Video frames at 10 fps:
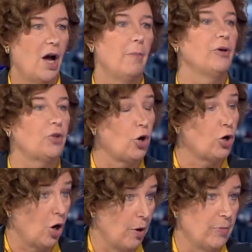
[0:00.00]
about a
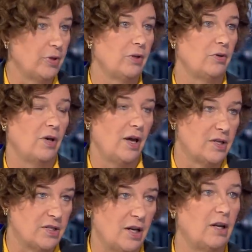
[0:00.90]
common
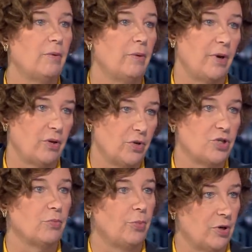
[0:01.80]
asylum and
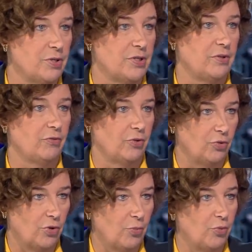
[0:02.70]
migration policy for
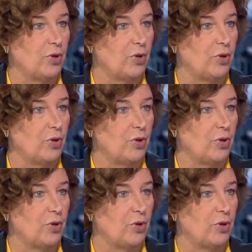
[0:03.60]
Europe.